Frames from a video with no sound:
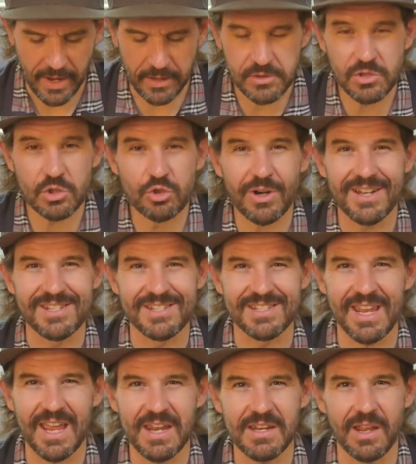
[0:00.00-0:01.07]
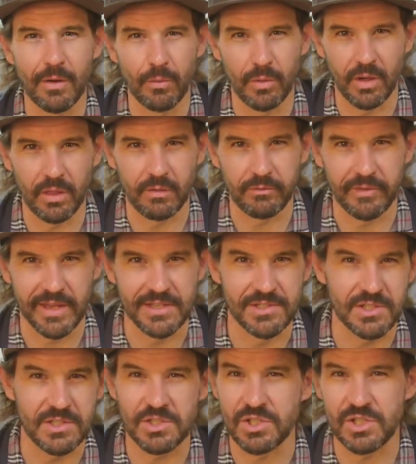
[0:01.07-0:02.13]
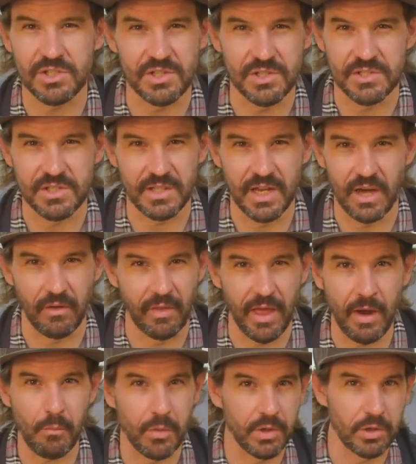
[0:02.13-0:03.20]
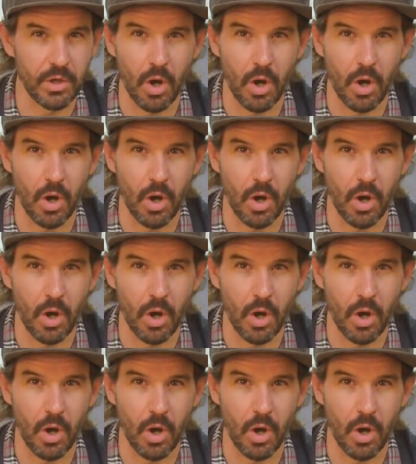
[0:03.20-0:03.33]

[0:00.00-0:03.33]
I also tried sanding one of the faces just to see how that would